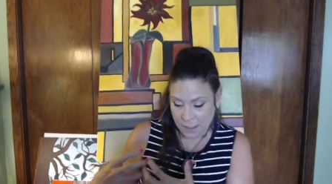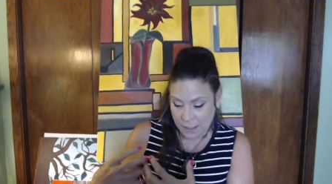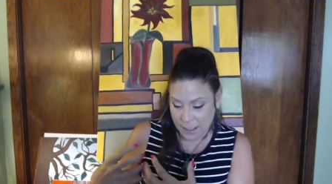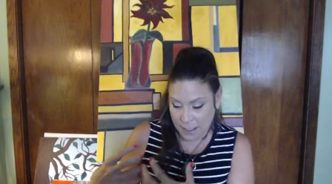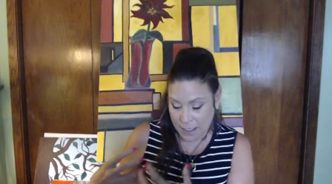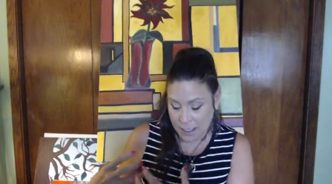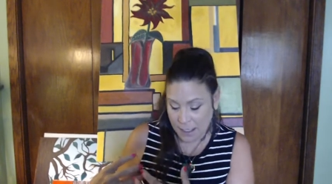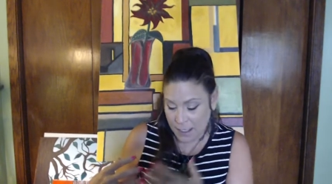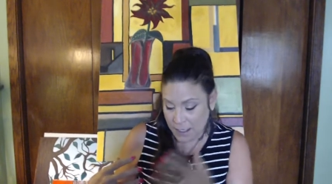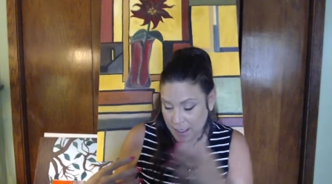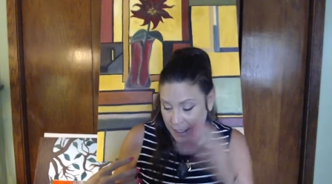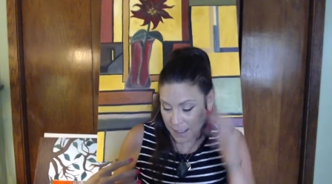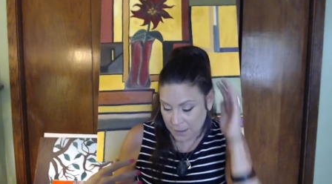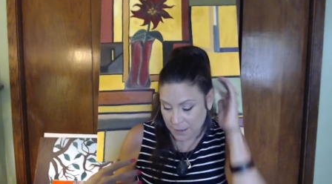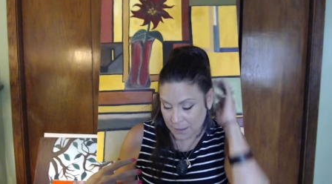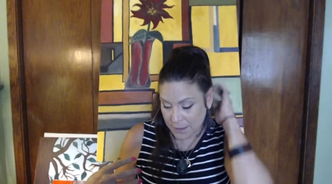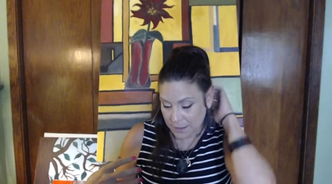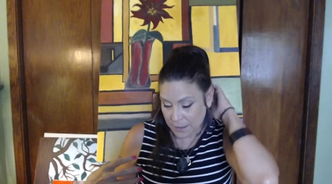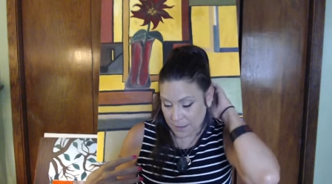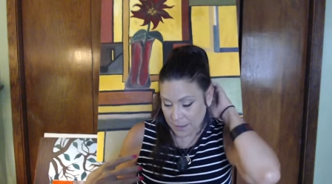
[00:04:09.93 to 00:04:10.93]
uh,
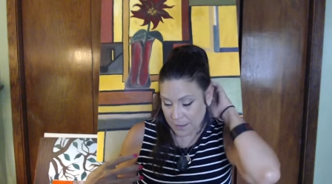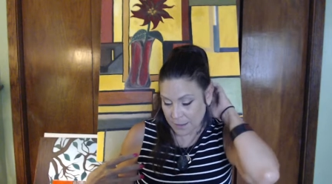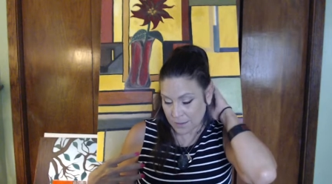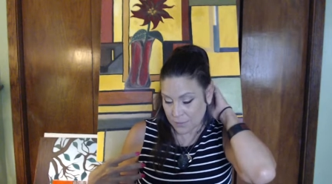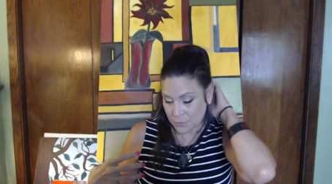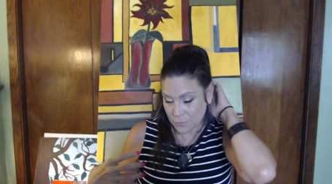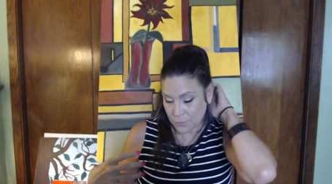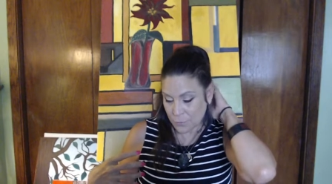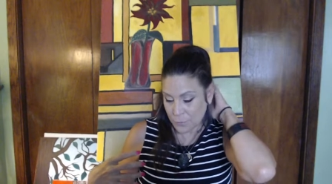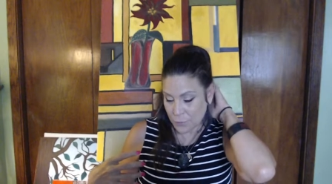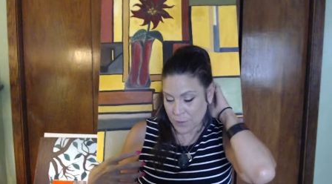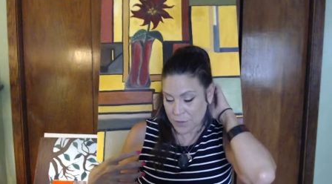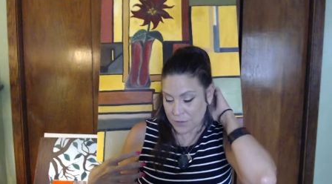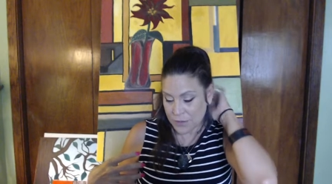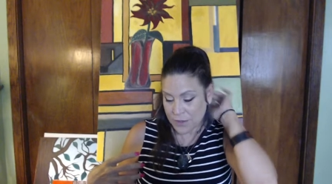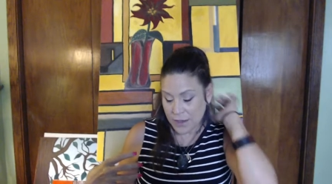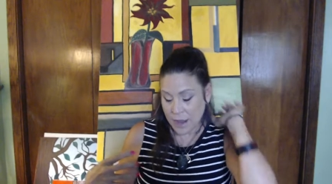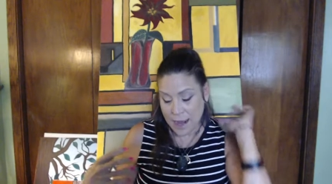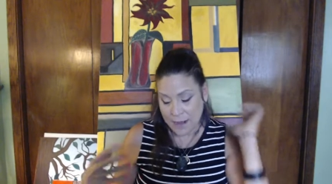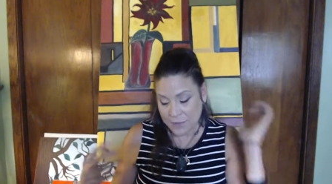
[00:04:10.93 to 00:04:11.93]
and
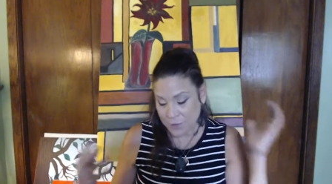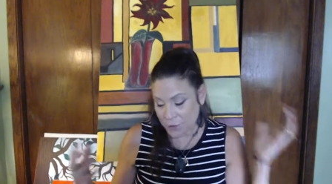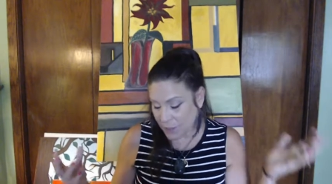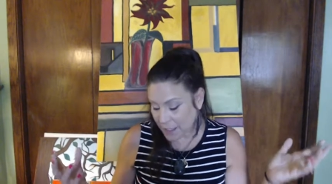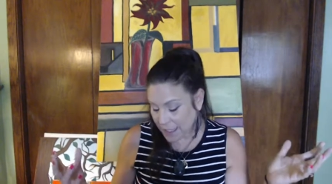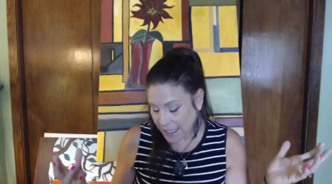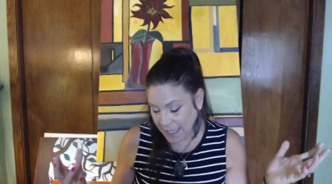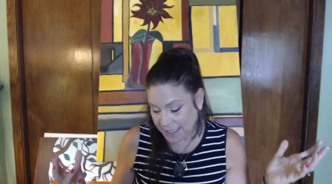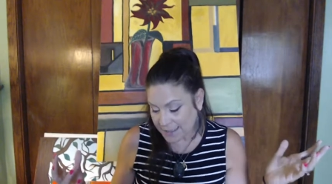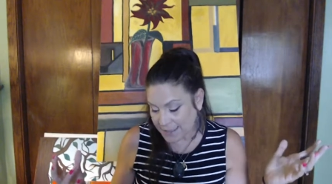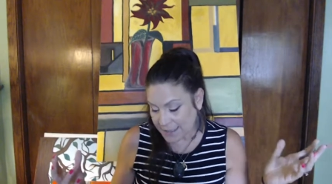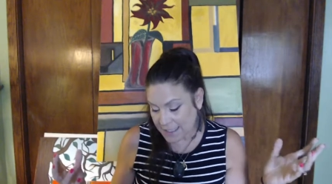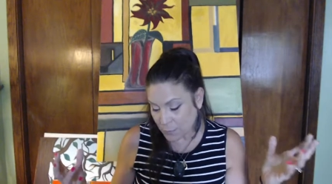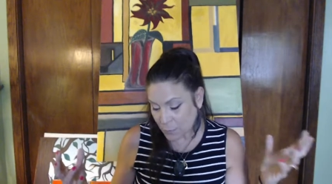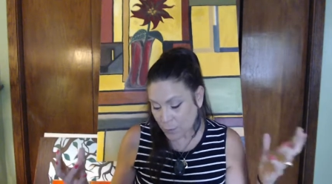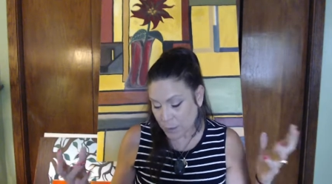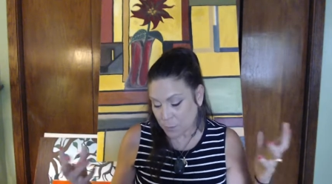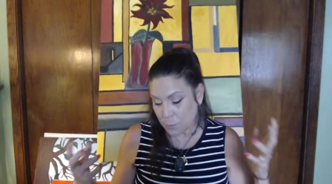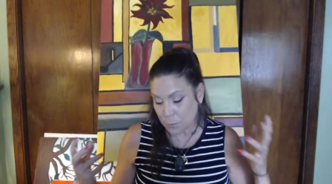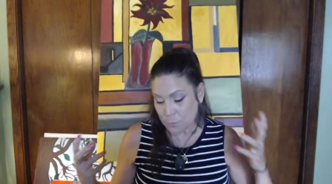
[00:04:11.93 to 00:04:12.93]
with either, again,
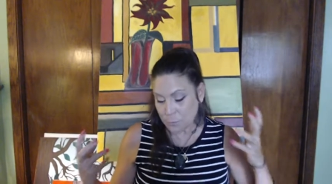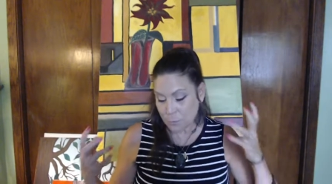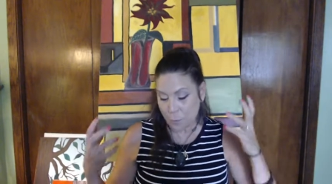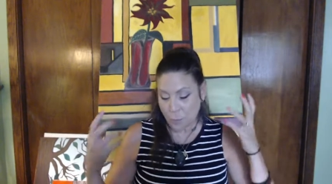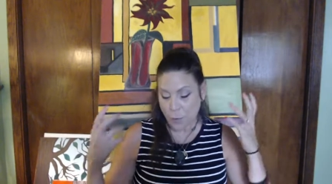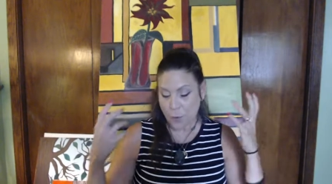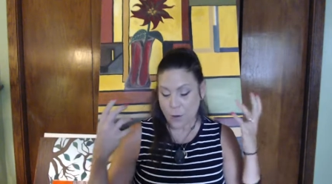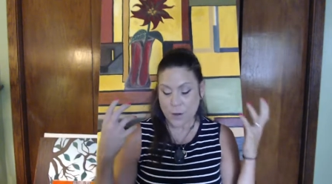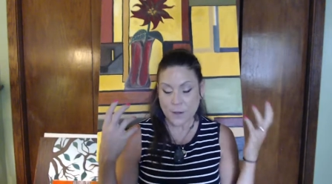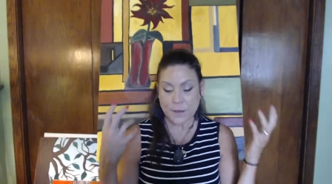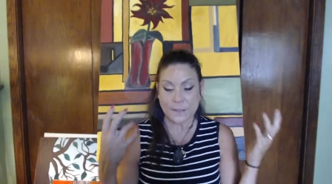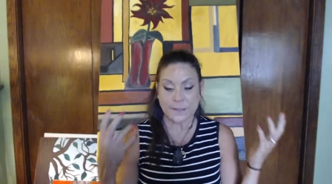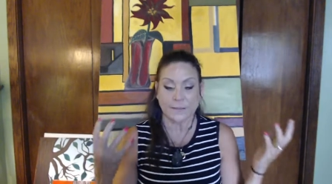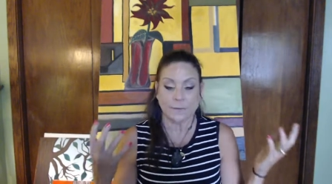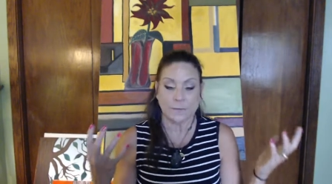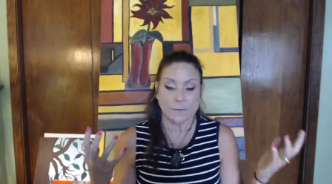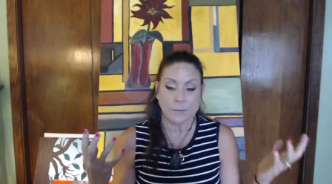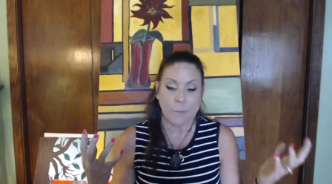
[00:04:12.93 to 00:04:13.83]
someone born